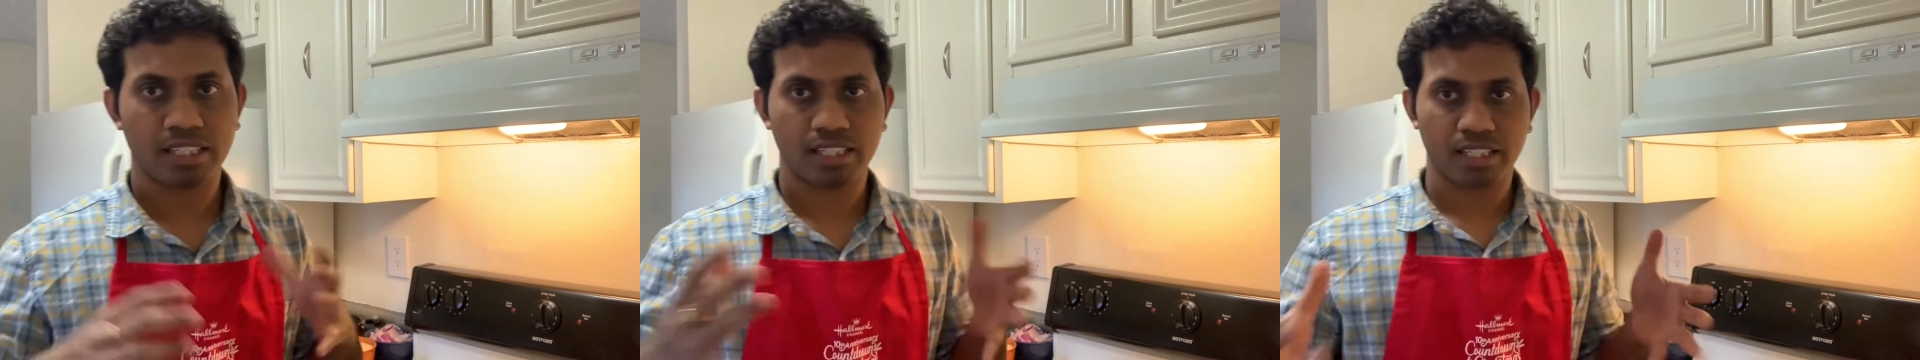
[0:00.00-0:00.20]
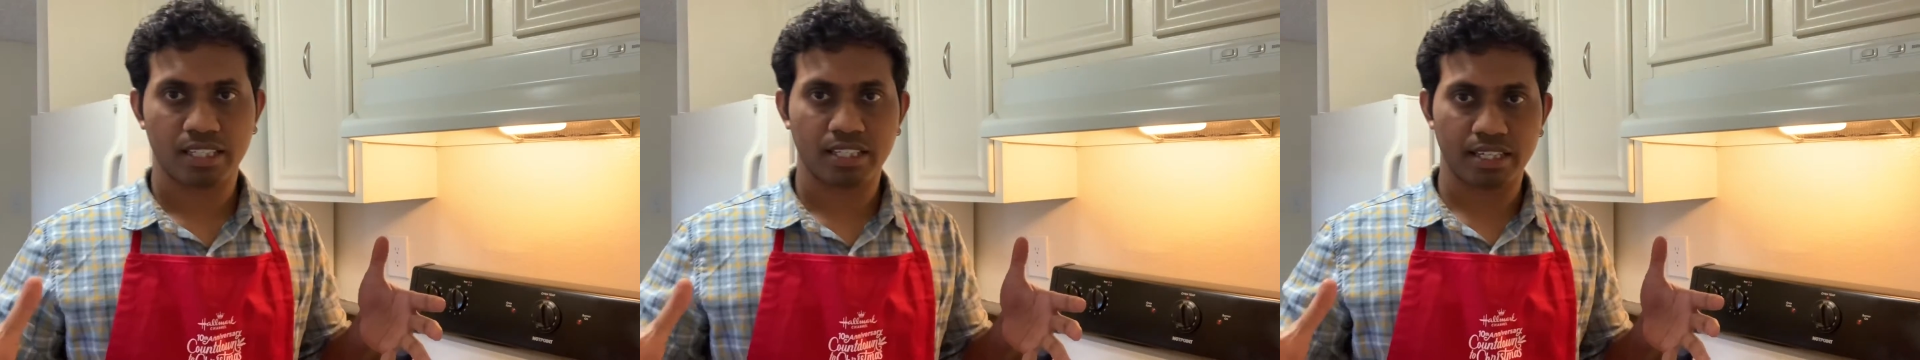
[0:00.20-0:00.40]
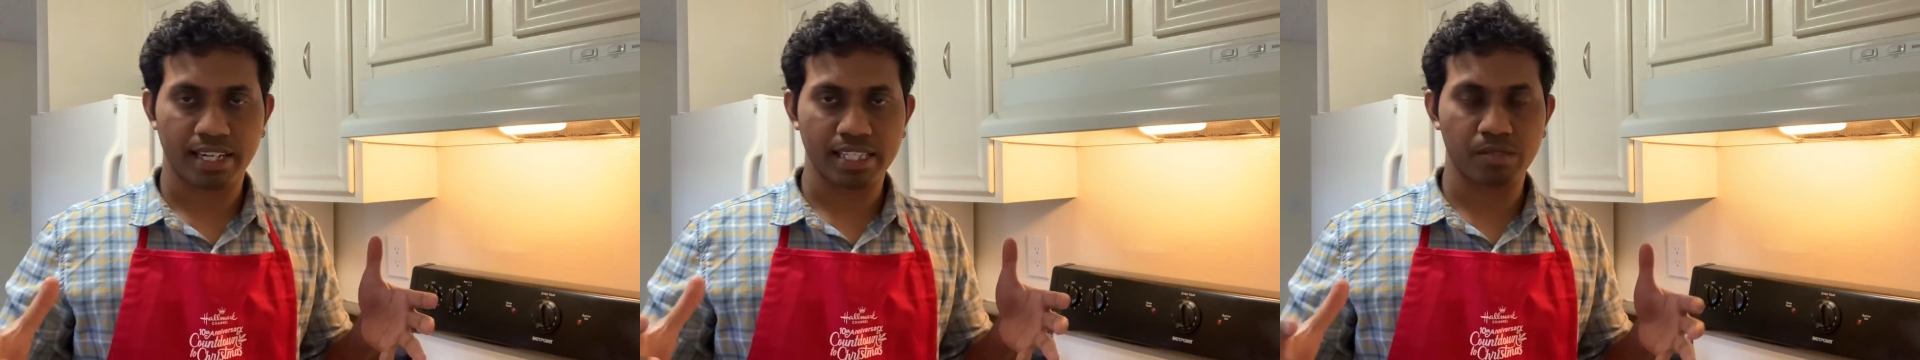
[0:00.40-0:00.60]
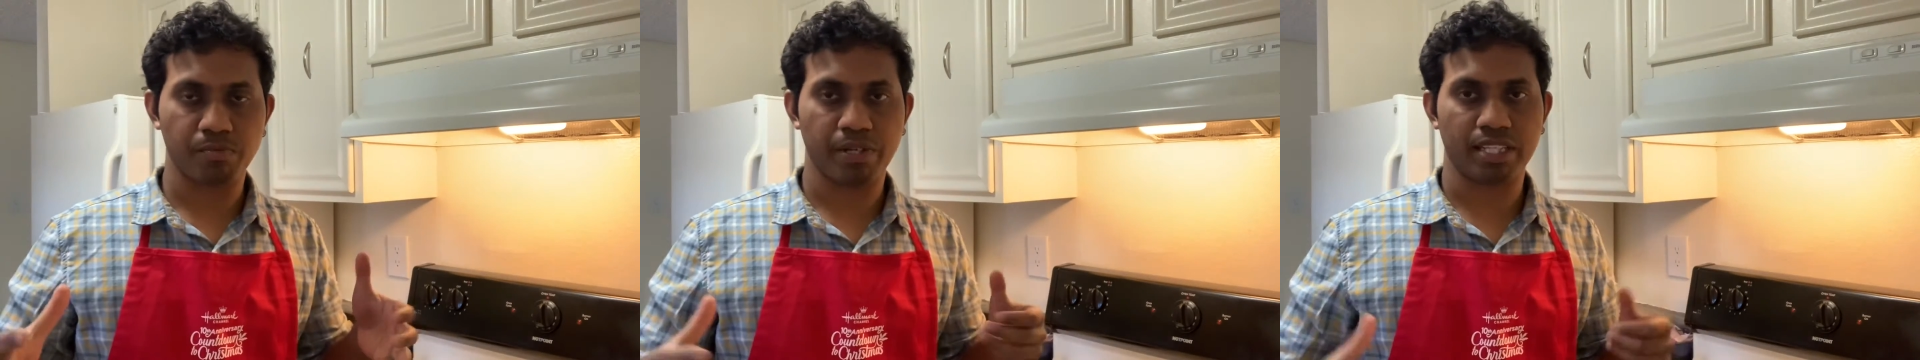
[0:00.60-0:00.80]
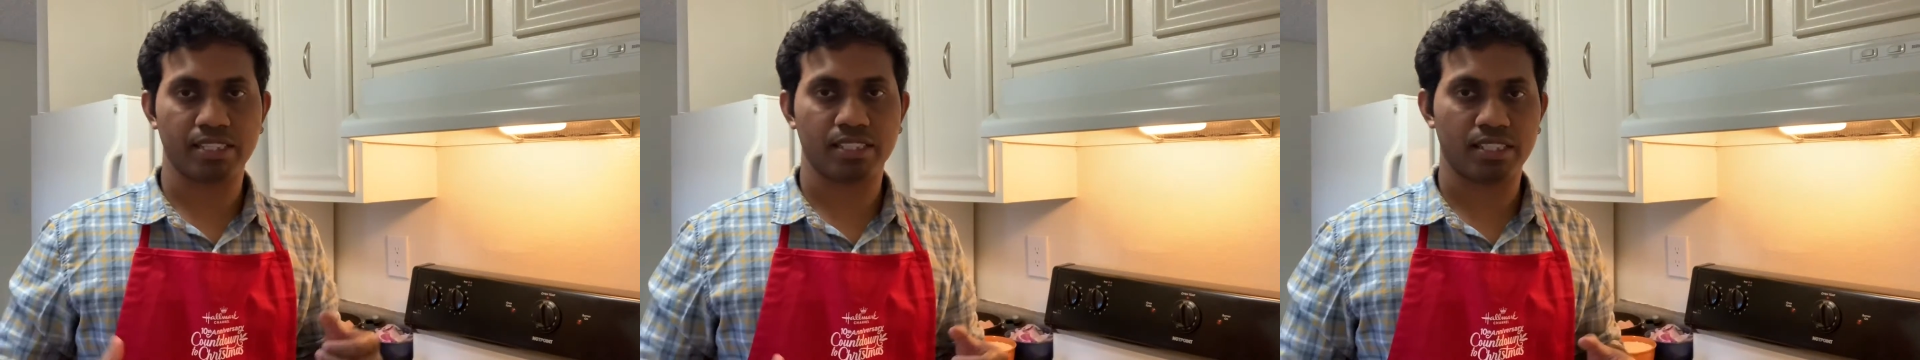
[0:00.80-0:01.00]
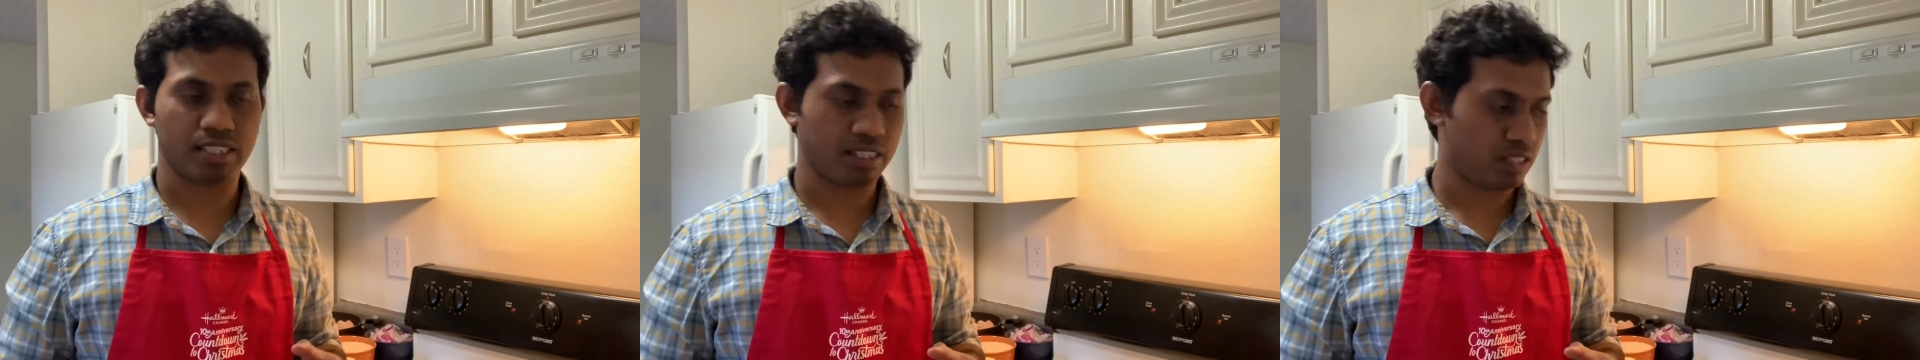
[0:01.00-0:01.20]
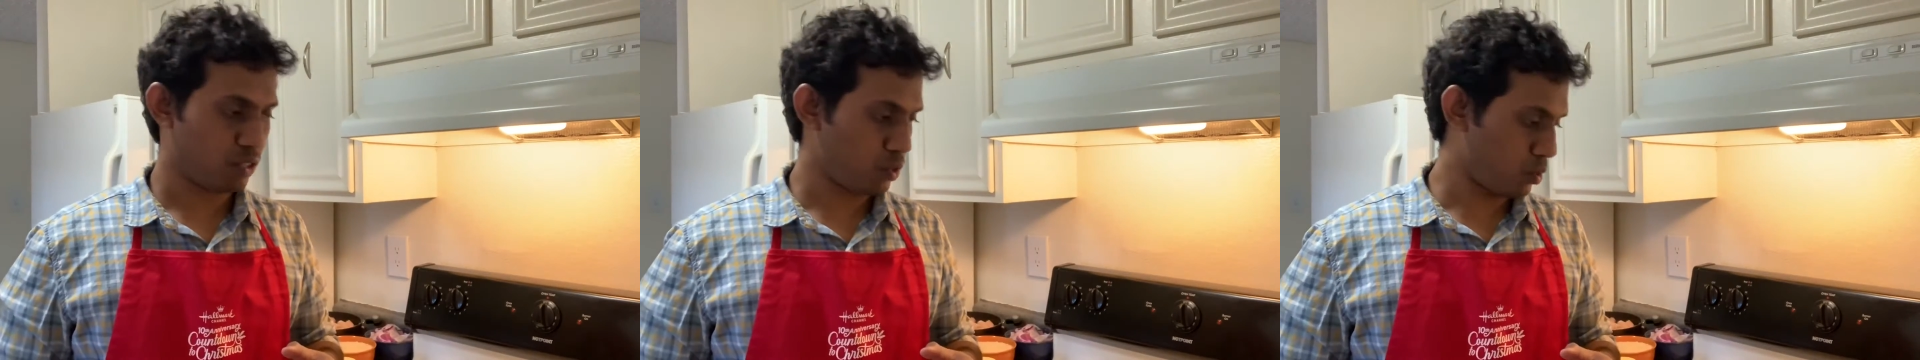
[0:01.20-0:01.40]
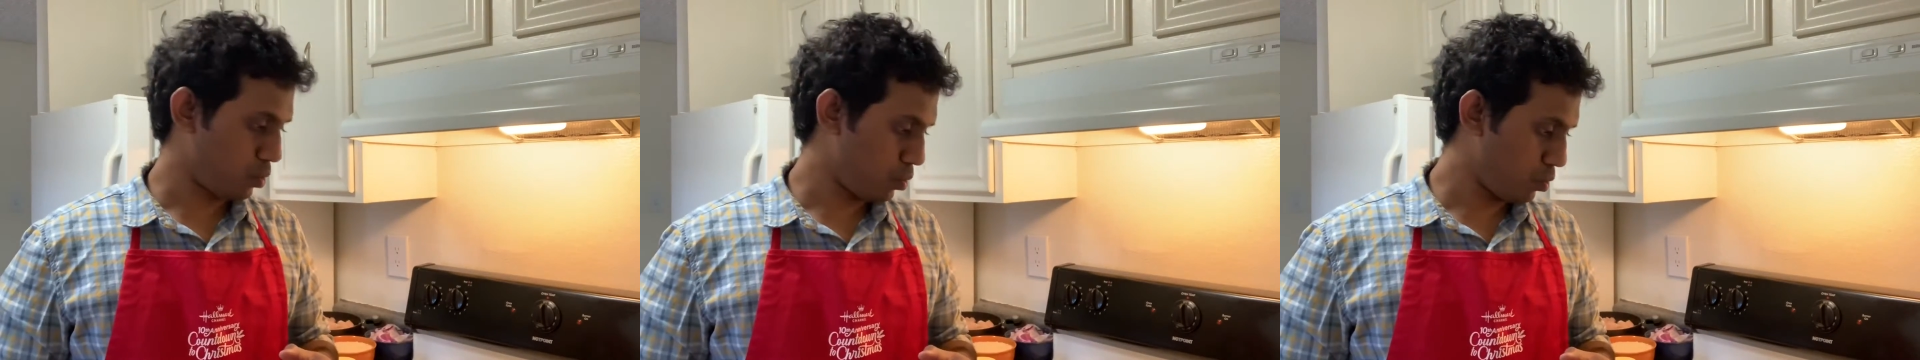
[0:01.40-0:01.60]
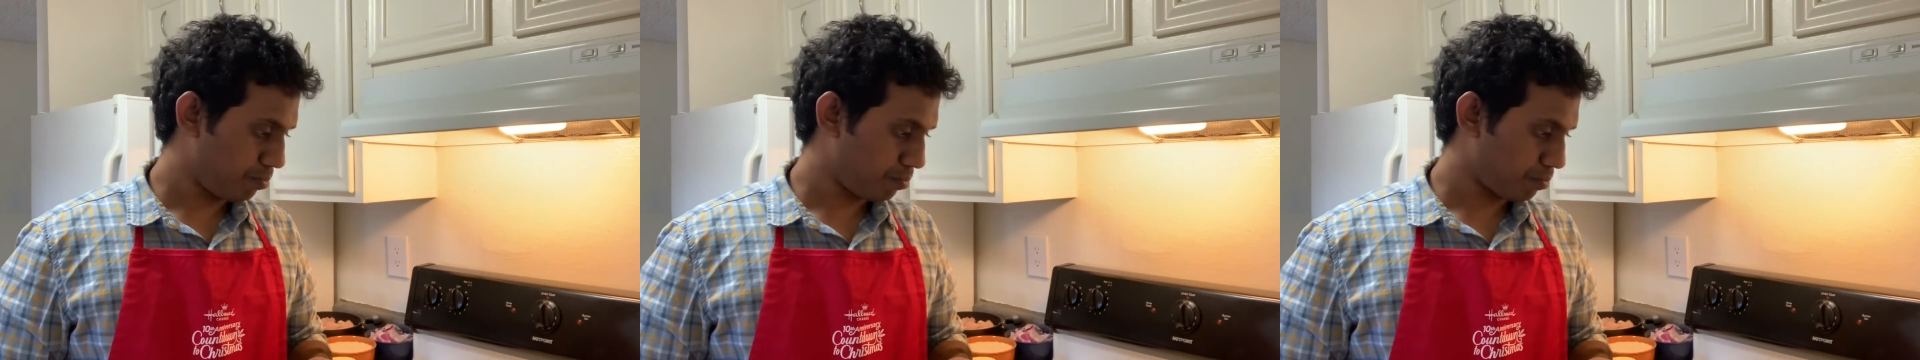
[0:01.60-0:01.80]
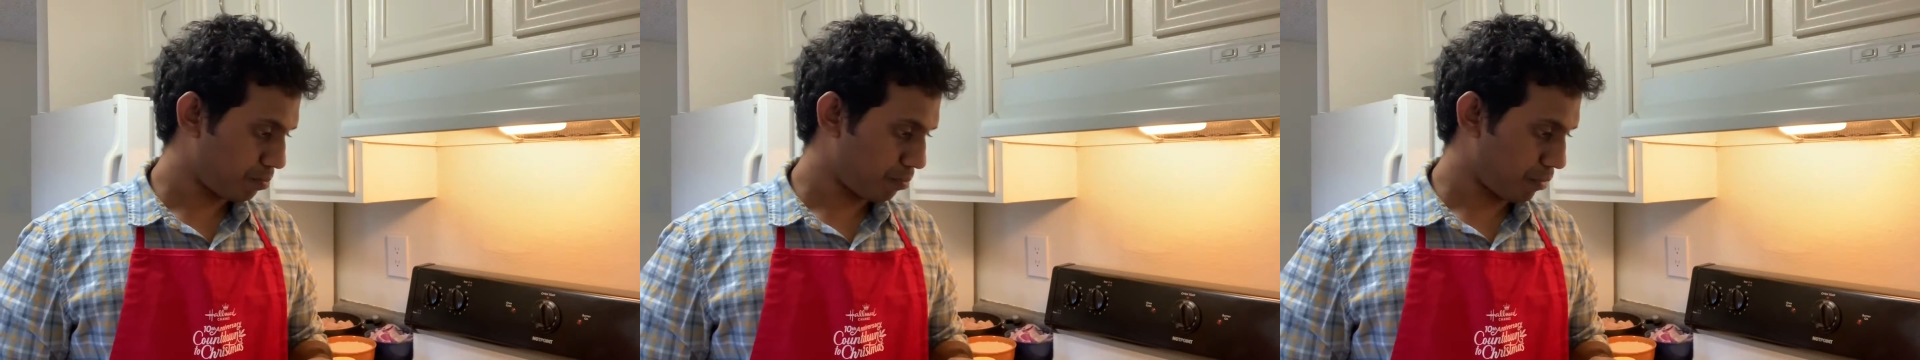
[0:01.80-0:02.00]
the rice mix. So
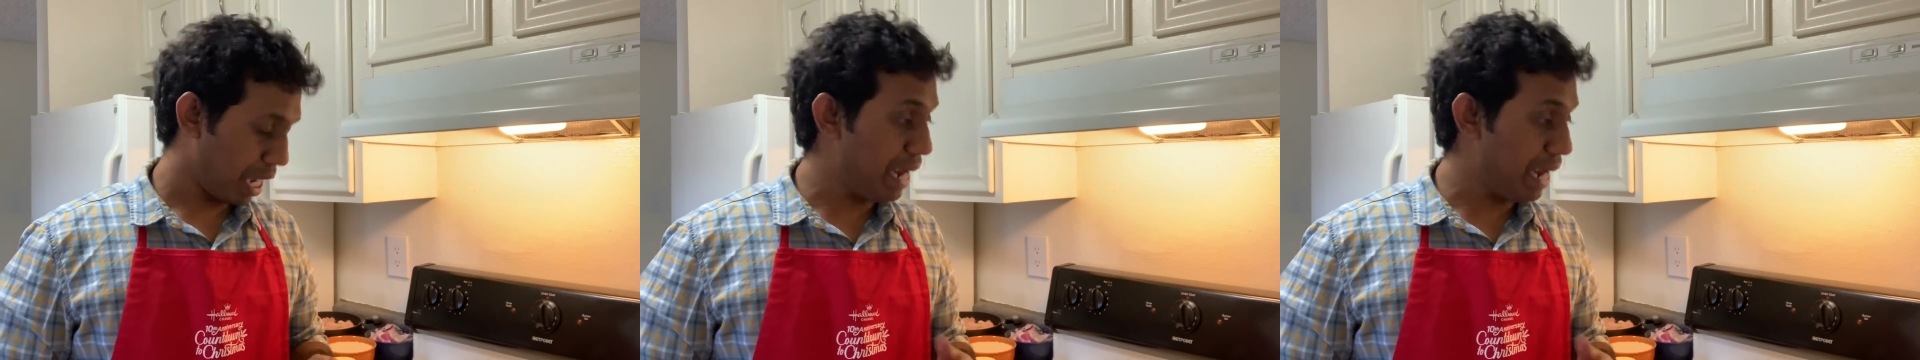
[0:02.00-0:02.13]
I